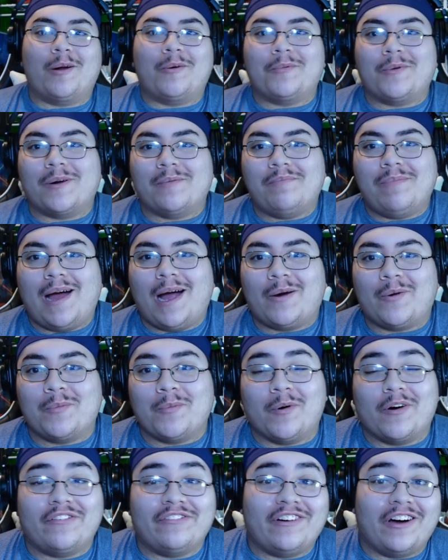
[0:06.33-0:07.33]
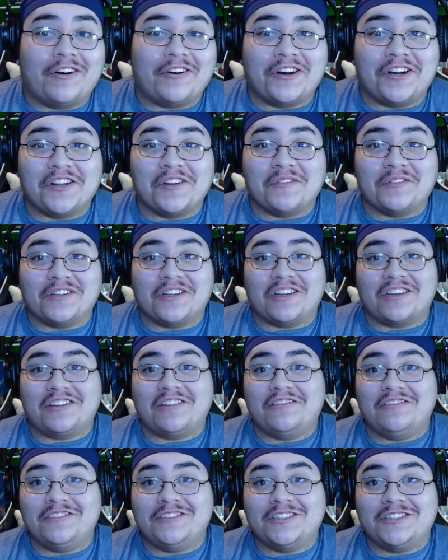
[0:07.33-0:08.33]
Bron, we're back with more Falcon and then with the
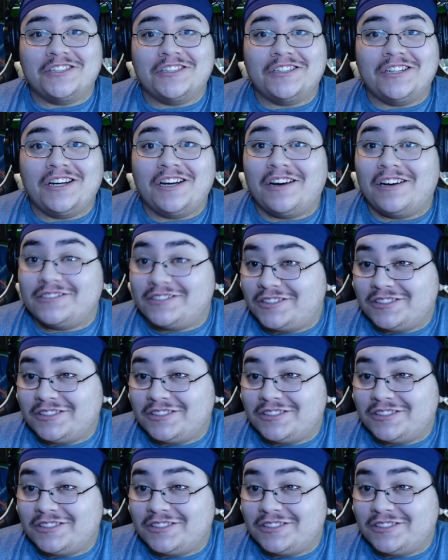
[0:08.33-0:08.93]
Soldier.